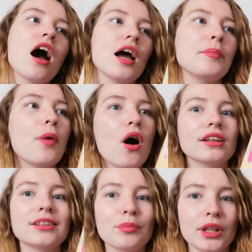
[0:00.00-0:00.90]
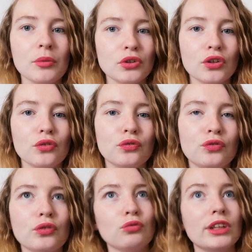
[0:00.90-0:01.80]
I possibly would have
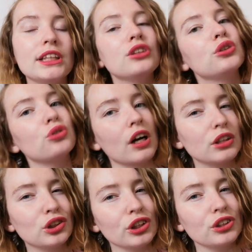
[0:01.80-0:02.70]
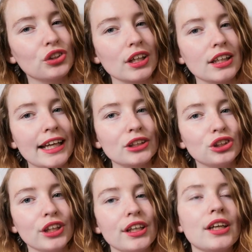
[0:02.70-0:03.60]
restructured the
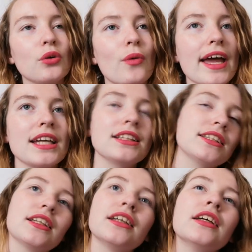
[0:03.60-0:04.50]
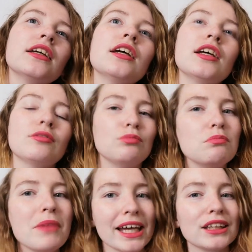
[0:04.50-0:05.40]
collection in a way to
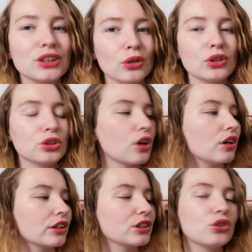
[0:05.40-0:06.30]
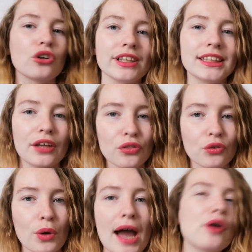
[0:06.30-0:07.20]
mix those stronger stories in
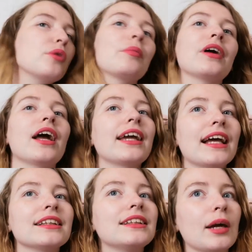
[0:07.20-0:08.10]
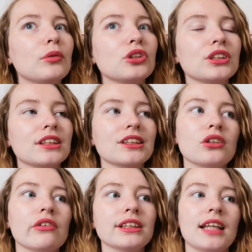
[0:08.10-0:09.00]
throughout, but I guess they were just the
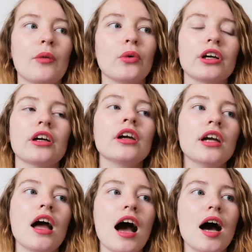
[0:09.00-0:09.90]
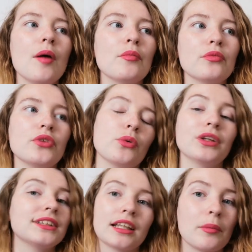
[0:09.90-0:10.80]
stories that were the
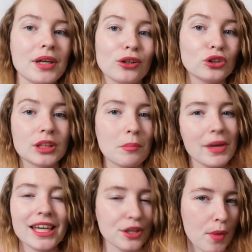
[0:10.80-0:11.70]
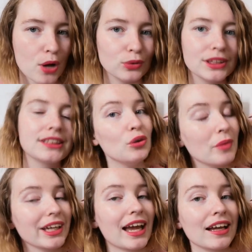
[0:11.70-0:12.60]
ones that appealed to me the most. You
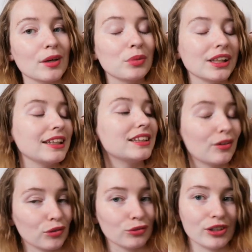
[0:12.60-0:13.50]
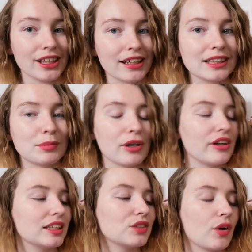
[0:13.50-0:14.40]
might get a completely different reading
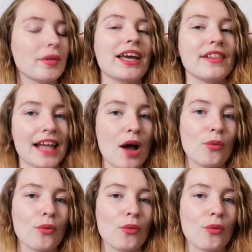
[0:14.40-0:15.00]
experience from it in that